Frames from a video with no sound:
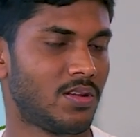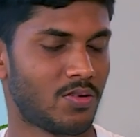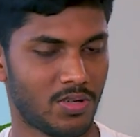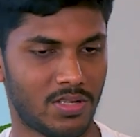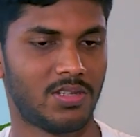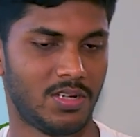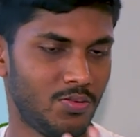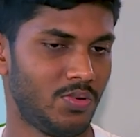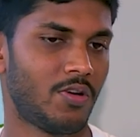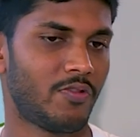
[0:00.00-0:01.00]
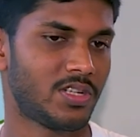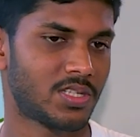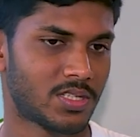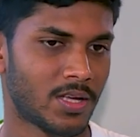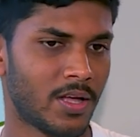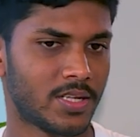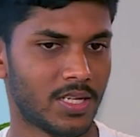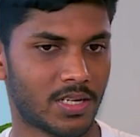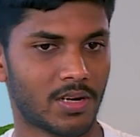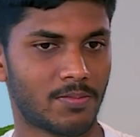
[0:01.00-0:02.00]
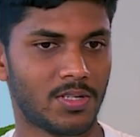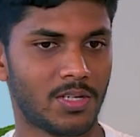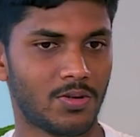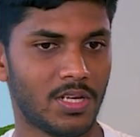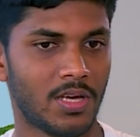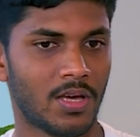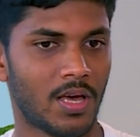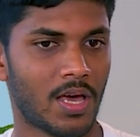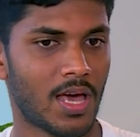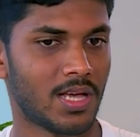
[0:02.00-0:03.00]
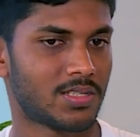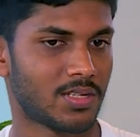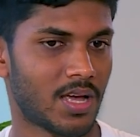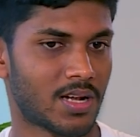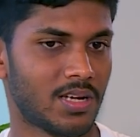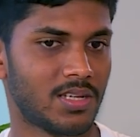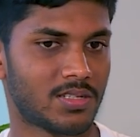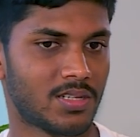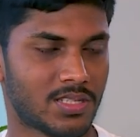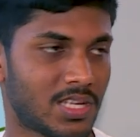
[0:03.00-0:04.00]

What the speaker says: new innovations that come day to day has at least a